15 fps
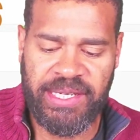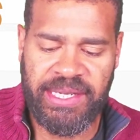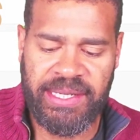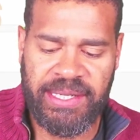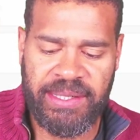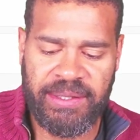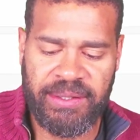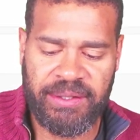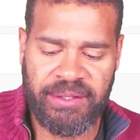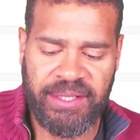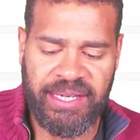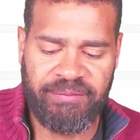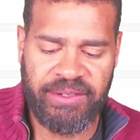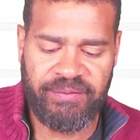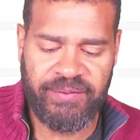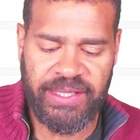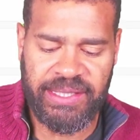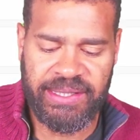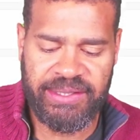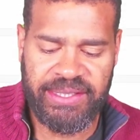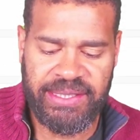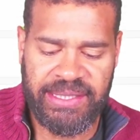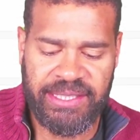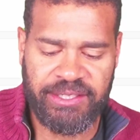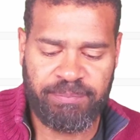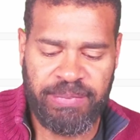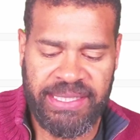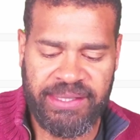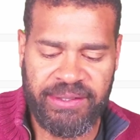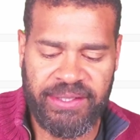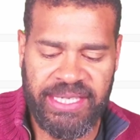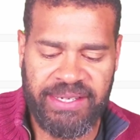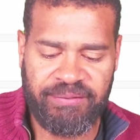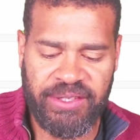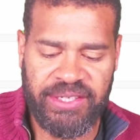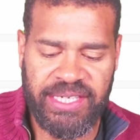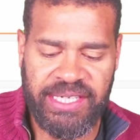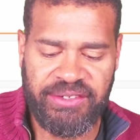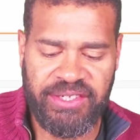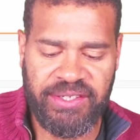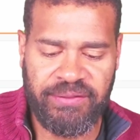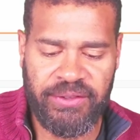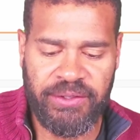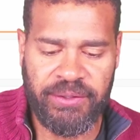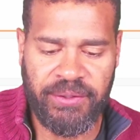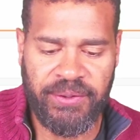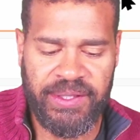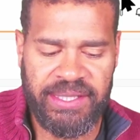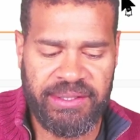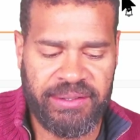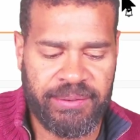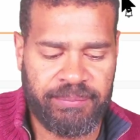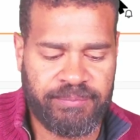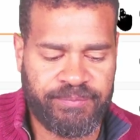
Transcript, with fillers: in, average hygiene, let's pick the average hygiene of the Northeast.